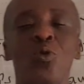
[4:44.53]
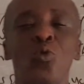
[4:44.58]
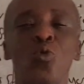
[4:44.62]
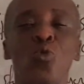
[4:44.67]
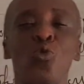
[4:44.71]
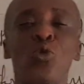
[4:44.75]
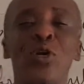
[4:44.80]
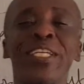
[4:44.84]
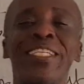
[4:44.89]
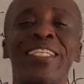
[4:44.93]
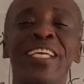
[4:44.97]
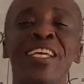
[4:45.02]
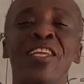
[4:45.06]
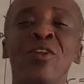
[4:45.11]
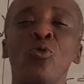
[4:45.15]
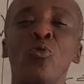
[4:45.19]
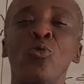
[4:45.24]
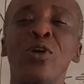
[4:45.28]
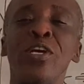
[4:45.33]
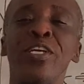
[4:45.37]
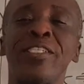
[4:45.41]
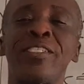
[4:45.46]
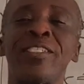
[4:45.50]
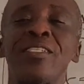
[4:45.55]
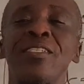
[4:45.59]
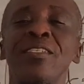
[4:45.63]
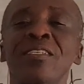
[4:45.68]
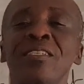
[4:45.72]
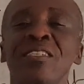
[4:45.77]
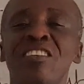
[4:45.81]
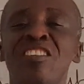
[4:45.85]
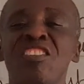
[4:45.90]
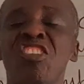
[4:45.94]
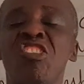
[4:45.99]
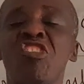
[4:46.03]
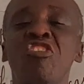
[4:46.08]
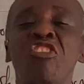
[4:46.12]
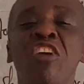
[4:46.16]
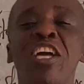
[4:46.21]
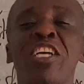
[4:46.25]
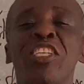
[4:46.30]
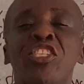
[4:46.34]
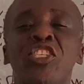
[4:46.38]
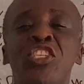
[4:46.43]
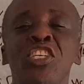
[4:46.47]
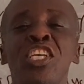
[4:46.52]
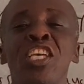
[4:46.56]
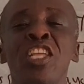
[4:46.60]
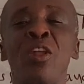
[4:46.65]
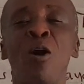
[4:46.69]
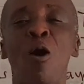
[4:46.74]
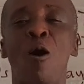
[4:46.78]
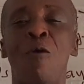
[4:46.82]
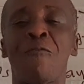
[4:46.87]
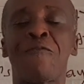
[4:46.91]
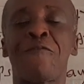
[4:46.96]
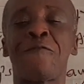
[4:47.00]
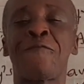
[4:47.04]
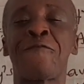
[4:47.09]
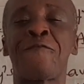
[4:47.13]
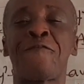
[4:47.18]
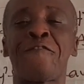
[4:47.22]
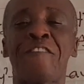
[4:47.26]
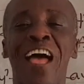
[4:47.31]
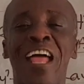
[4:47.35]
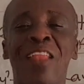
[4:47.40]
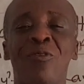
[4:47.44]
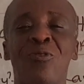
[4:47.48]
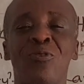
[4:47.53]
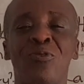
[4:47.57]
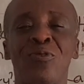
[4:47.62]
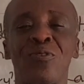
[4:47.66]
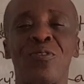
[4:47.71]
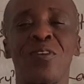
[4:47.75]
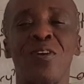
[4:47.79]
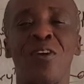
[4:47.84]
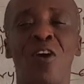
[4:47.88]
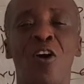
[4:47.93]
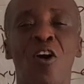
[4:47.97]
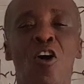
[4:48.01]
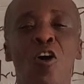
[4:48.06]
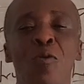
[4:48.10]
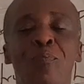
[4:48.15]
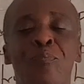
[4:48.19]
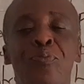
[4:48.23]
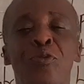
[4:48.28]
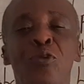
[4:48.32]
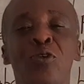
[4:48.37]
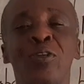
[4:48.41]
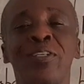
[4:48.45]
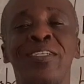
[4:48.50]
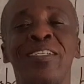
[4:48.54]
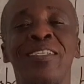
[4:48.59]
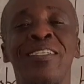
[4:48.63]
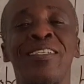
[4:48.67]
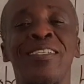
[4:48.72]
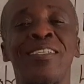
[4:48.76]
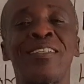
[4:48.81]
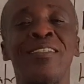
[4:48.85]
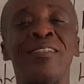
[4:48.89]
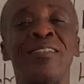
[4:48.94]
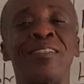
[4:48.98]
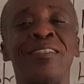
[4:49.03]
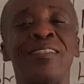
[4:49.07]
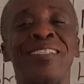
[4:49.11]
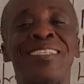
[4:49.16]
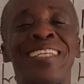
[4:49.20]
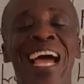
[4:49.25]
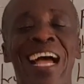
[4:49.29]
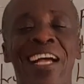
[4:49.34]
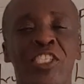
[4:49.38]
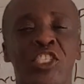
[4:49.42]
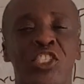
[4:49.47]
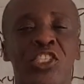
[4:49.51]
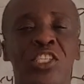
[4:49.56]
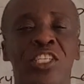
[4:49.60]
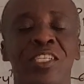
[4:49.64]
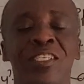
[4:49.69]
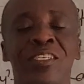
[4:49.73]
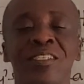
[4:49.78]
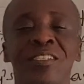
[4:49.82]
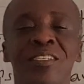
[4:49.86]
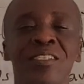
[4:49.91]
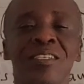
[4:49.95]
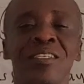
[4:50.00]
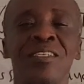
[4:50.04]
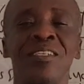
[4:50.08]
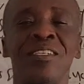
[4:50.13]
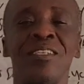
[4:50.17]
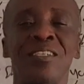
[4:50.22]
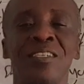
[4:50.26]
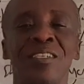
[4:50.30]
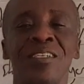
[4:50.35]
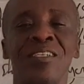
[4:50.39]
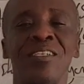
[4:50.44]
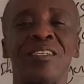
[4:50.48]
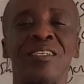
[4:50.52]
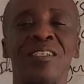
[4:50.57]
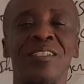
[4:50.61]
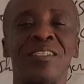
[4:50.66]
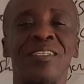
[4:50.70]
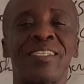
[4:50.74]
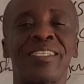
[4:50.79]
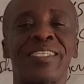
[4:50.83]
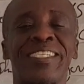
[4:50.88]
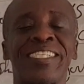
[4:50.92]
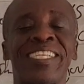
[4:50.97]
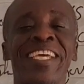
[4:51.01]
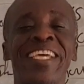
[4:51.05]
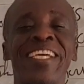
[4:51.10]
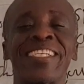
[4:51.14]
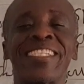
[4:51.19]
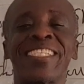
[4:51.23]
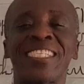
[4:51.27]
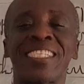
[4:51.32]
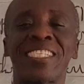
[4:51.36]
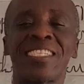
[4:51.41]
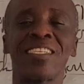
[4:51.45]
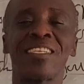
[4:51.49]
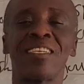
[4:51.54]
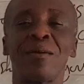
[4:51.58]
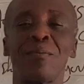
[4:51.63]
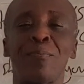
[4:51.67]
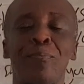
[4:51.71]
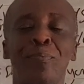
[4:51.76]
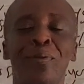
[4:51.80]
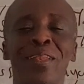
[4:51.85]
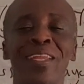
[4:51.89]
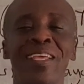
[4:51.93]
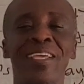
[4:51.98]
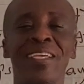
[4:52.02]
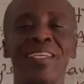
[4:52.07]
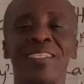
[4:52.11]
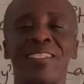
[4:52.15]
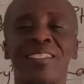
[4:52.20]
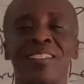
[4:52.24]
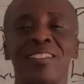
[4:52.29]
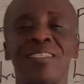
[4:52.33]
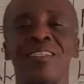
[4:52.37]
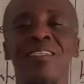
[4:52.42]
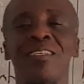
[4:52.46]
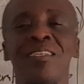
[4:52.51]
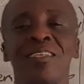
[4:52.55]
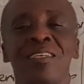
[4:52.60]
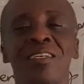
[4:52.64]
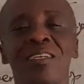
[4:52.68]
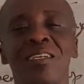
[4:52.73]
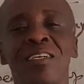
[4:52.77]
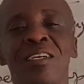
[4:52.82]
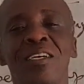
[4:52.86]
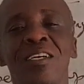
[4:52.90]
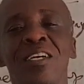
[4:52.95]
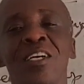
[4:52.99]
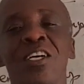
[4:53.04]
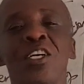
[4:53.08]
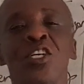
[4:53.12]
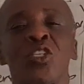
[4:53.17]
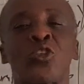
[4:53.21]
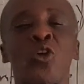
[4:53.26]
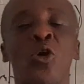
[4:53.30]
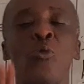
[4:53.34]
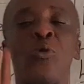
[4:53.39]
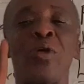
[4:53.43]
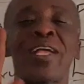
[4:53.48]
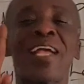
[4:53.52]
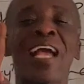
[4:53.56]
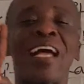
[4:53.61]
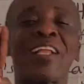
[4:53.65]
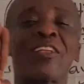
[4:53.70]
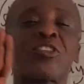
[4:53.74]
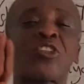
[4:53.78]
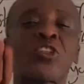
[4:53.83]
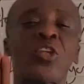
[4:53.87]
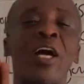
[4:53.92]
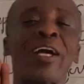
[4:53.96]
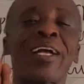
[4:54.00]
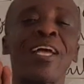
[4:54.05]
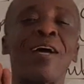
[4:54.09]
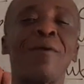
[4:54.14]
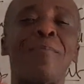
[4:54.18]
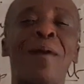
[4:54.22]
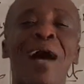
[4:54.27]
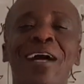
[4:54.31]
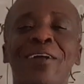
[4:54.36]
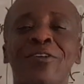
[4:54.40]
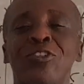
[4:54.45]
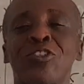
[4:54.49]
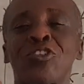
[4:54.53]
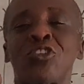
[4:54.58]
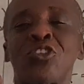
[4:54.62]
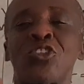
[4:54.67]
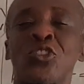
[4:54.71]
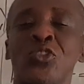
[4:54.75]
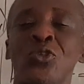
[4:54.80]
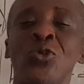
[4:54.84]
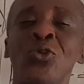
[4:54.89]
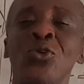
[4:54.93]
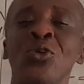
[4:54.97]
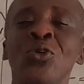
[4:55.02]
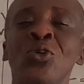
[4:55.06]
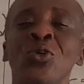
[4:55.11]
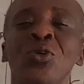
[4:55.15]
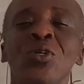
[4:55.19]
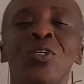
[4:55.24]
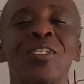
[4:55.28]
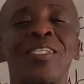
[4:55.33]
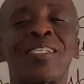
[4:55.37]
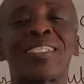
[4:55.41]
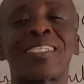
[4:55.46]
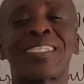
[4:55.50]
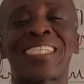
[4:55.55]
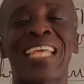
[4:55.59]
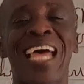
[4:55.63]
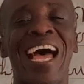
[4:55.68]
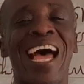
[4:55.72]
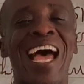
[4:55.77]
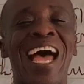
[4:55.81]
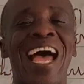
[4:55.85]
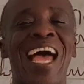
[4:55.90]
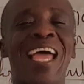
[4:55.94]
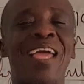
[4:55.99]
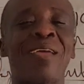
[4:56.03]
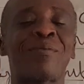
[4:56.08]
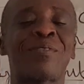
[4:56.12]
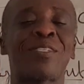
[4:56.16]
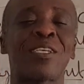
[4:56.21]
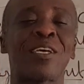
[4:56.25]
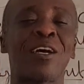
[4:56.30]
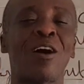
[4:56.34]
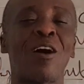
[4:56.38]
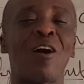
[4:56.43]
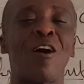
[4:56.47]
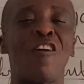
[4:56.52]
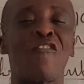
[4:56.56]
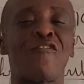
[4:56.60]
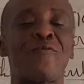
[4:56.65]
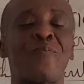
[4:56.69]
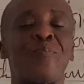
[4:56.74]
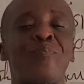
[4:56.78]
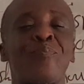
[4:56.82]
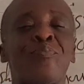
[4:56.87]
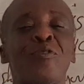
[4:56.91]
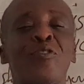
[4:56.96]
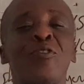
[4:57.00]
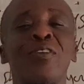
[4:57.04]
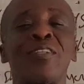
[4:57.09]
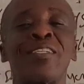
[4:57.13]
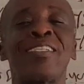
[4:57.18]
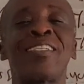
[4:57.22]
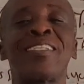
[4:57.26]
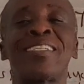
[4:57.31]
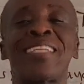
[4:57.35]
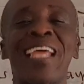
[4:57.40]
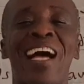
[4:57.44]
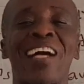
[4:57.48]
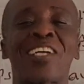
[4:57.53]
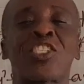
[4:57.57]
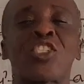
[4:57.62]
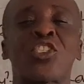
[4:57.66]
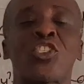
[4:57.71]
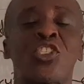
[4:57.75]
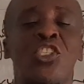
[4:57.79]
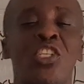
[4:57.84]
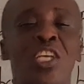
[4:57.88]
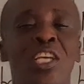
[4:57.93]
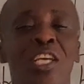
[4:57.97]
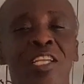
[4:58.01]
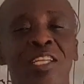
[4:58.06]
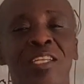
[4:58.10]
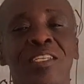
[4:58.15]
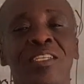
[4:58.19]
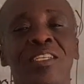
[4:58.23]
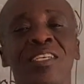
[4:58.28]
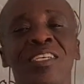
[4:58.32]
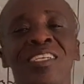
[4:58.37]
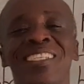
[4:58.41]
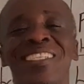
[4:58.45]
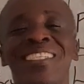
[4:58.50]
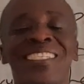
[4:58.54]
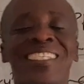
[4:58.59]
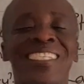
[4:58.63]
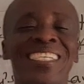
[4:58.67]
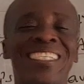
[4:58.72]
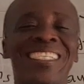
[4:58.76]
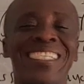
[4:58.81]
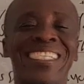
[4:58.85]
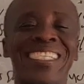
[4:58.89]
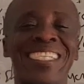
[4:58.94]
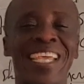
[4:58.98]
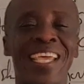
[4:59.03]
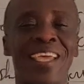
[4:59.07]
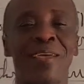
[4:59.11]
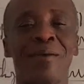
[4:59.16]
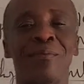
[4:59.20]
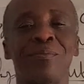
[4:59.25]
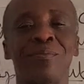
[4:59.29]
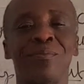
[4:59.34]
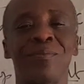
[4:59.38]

within which creation of value or production takes place. So we can talk about two types of production system.